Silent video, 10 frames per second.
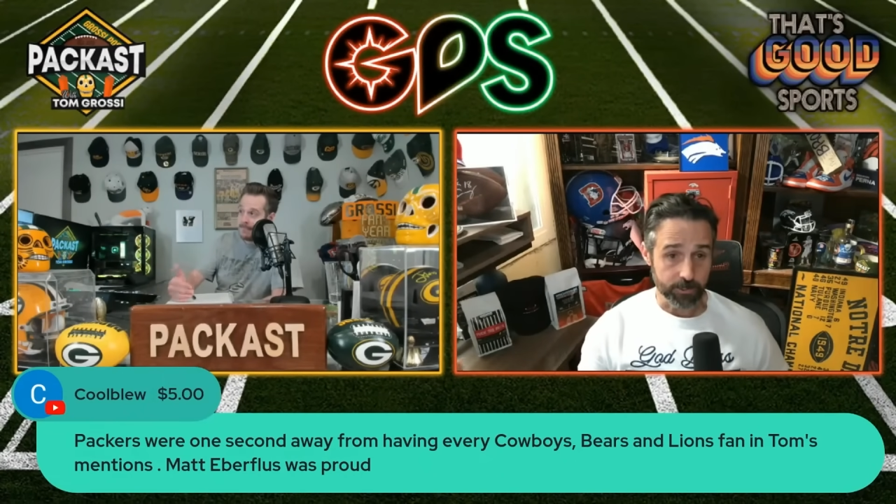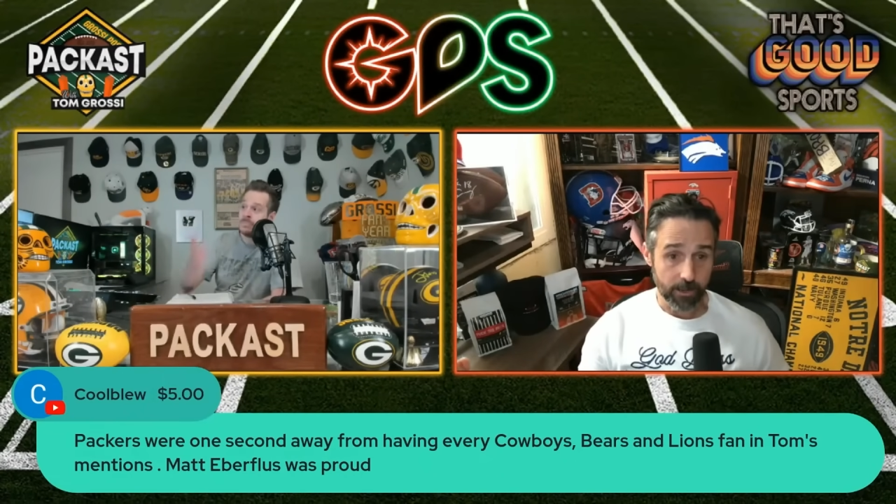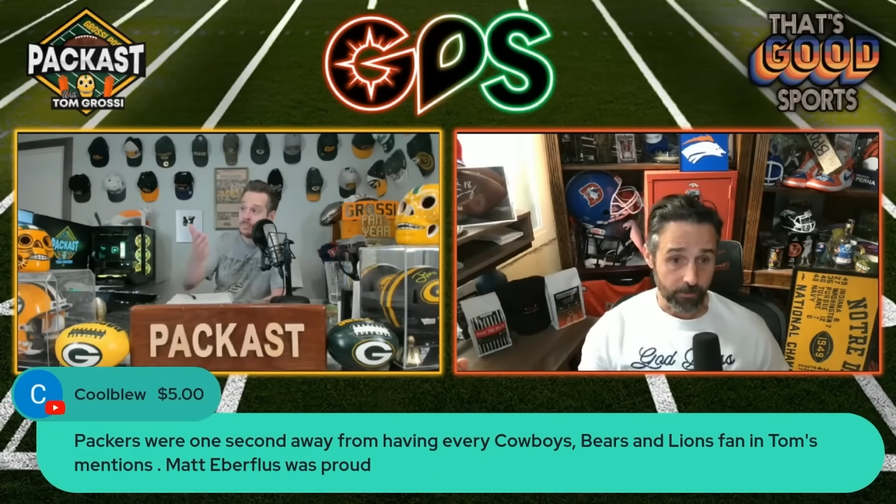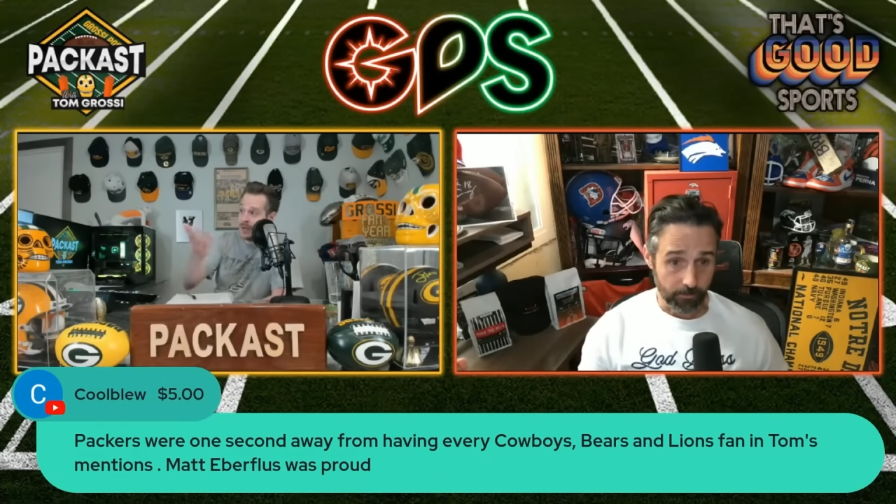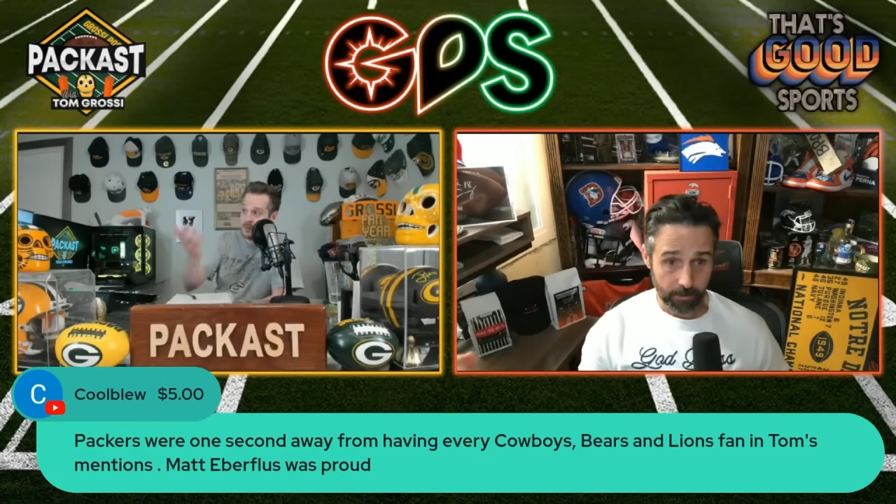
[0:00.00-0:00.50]

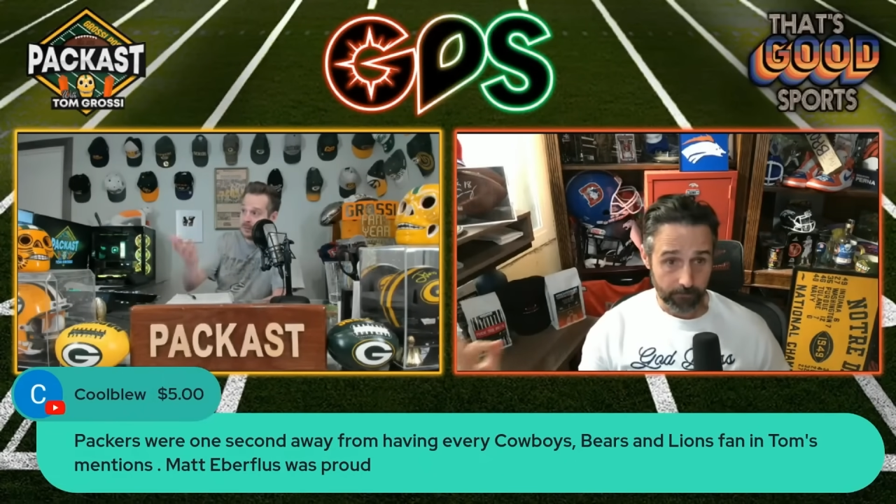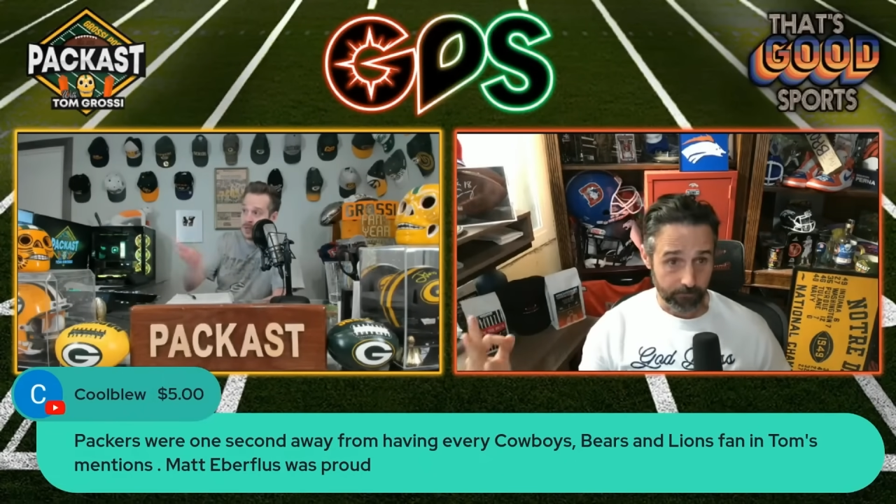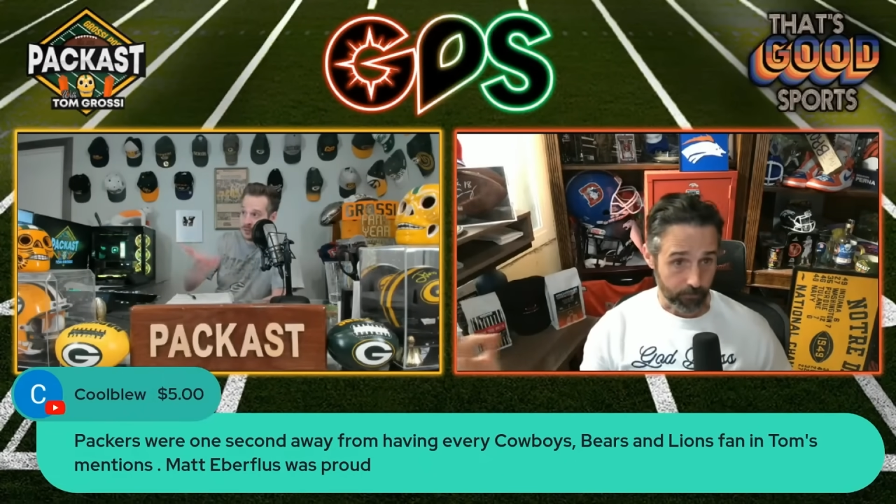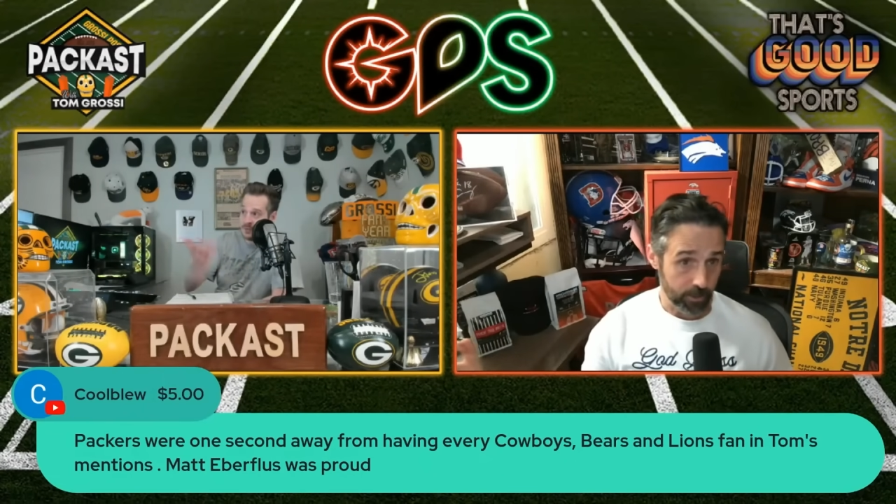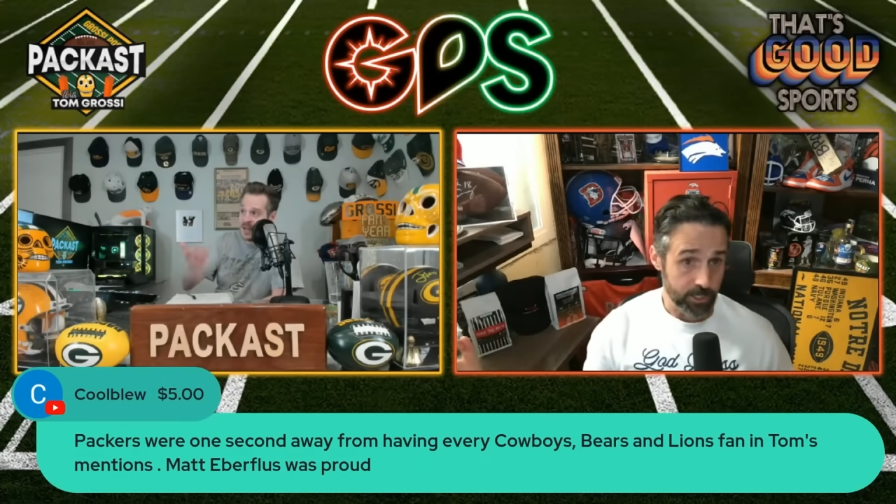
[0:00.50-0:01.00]
They had
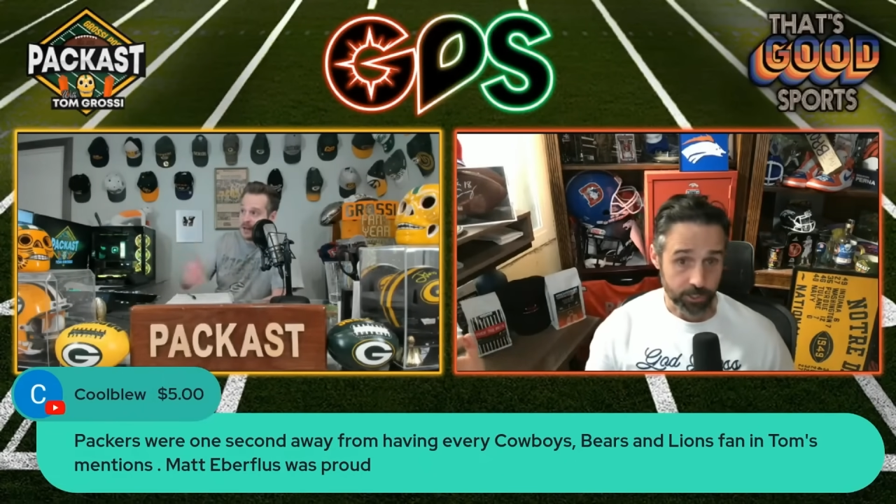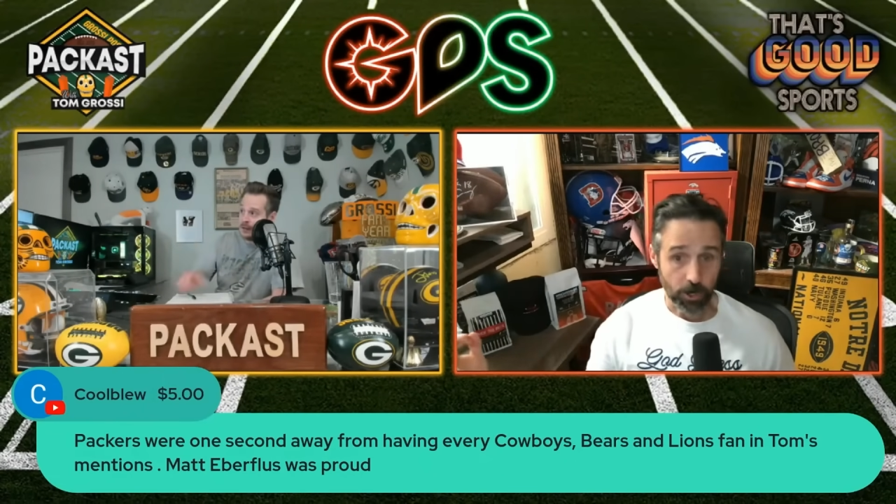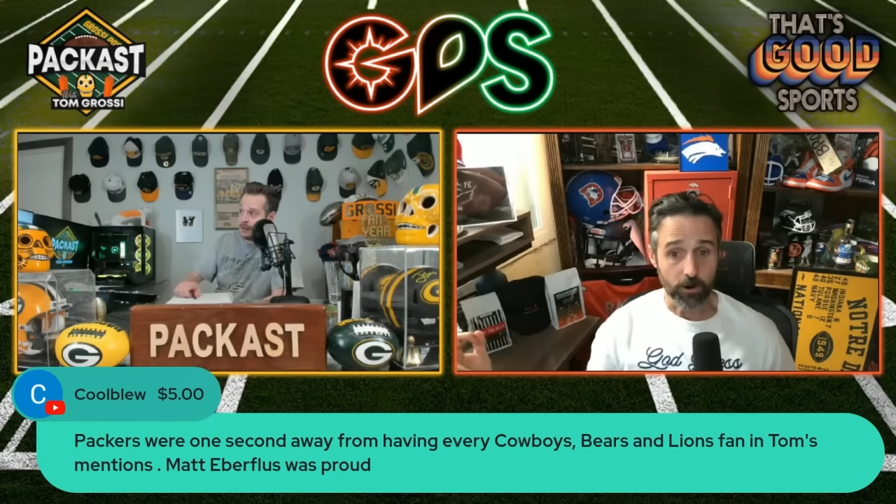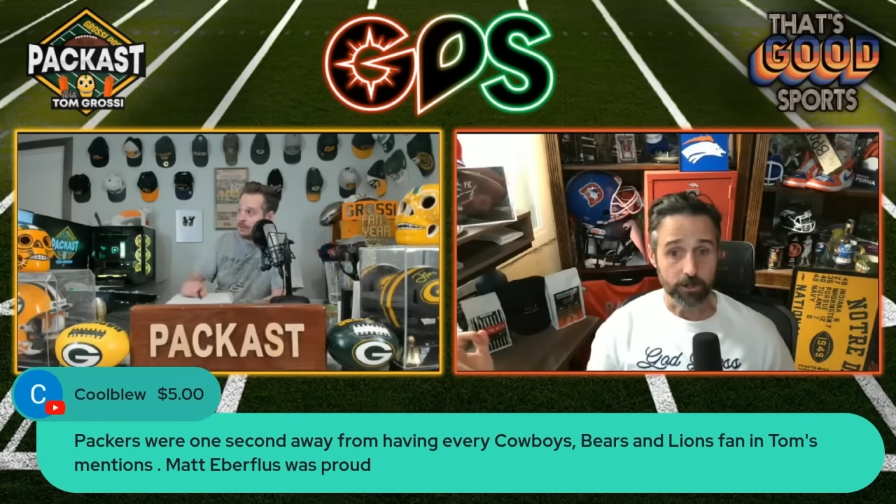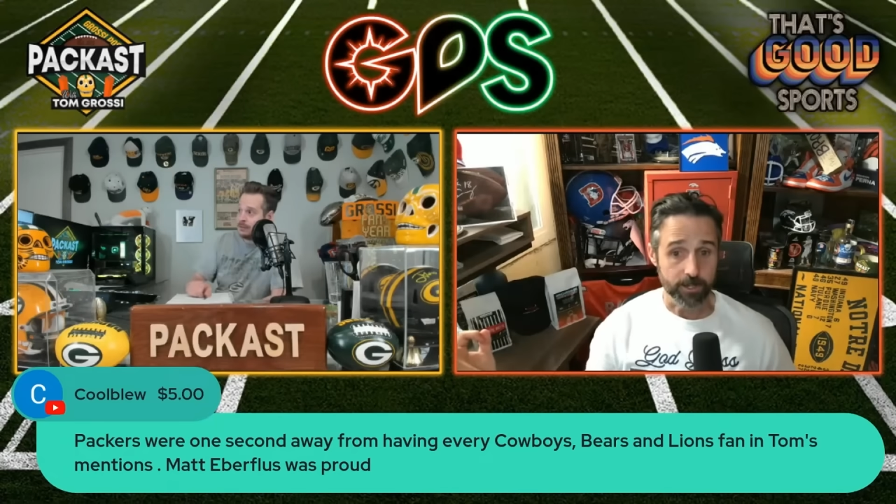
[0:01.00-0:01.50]
3
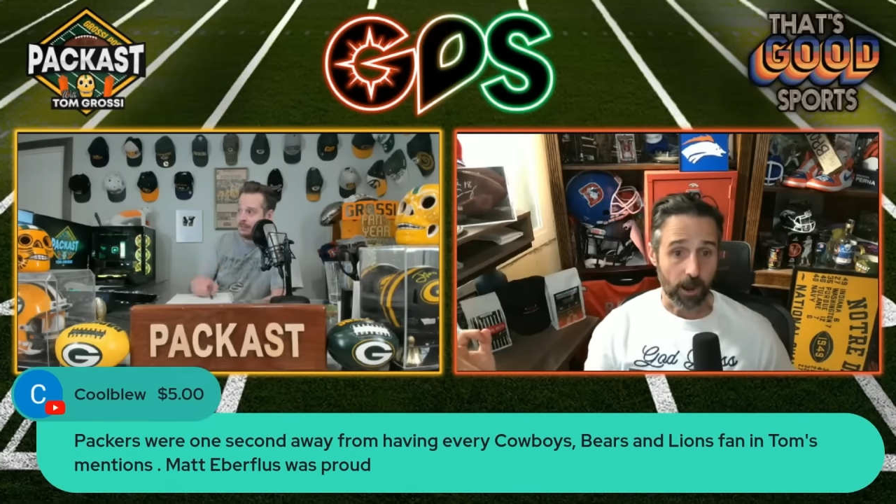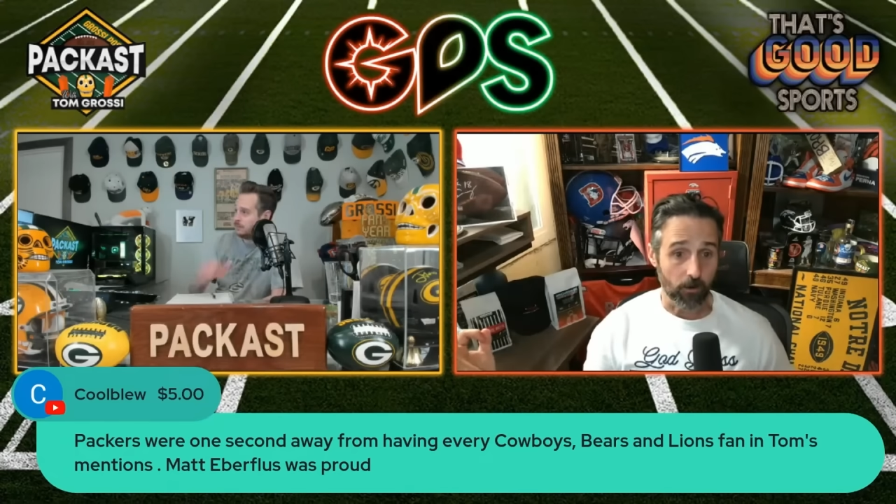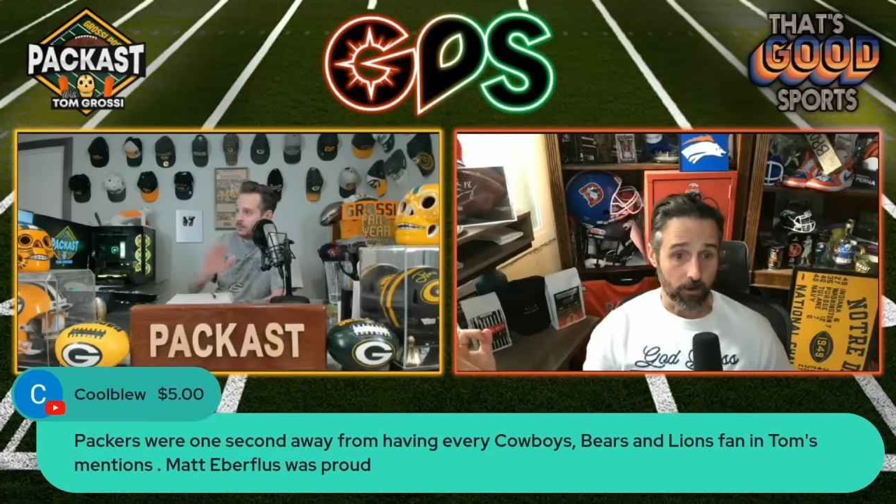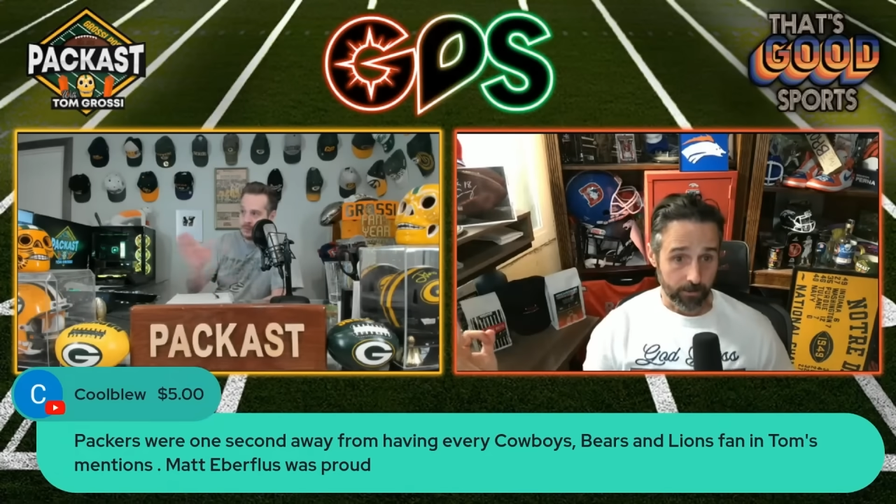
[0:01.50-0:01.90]
starters out